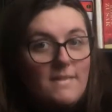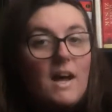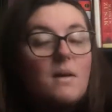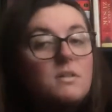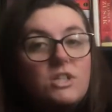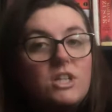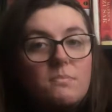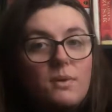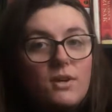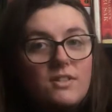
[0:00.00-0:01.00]
I'm
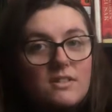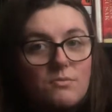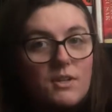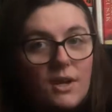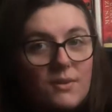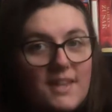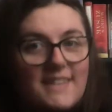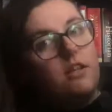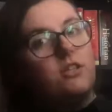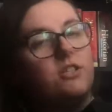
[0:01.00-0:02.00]
a person, we know
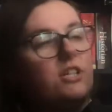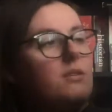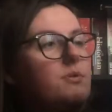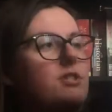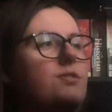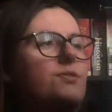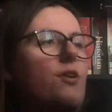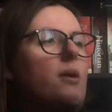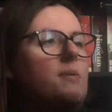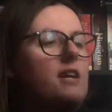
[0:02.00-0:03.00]
this. She was
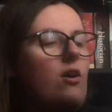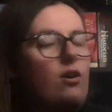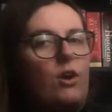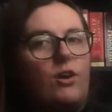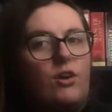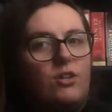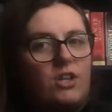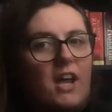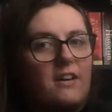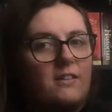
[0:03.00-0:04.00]
describing it on her
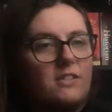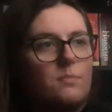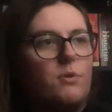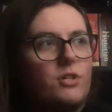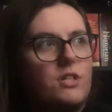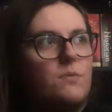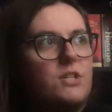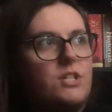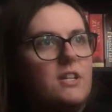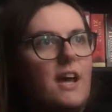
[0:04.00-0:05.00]
channel as the book she
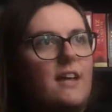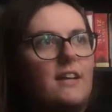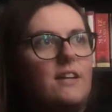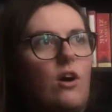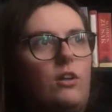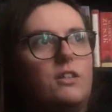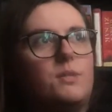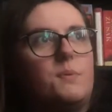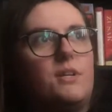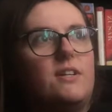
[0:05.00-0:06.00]
wished she'd had in
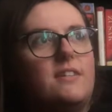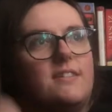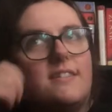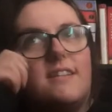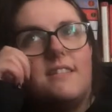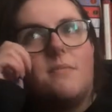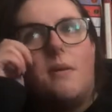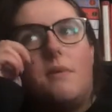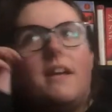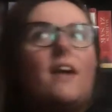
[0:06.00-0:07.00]
college, because it's
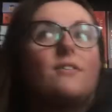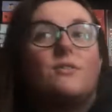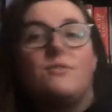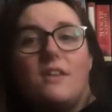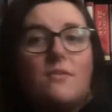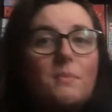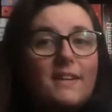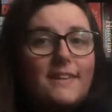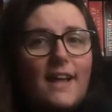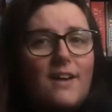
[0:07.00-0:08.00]
about a main character who's never been
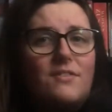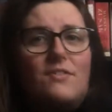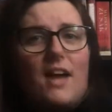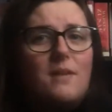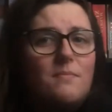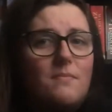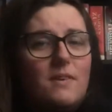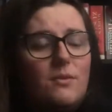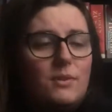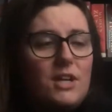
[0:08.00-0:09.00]
in love, never had
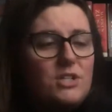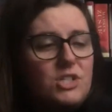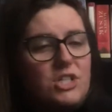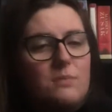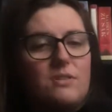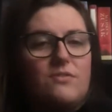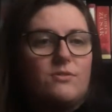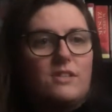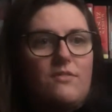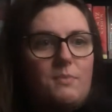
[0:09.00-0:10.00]
a relationship, she
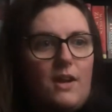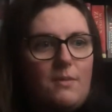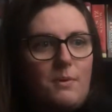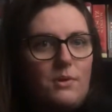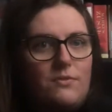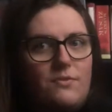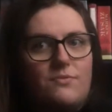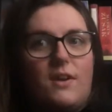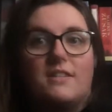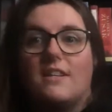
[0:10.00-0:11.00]
feels left behind by all of her
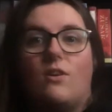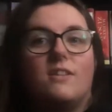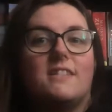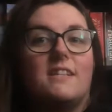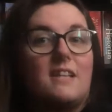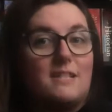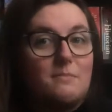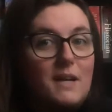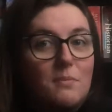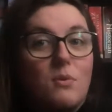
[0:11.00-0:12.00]
friends, and honestly, that's a
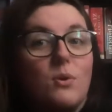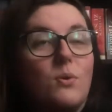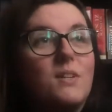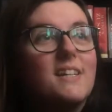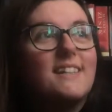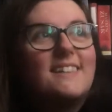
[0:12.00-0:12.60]
big mood.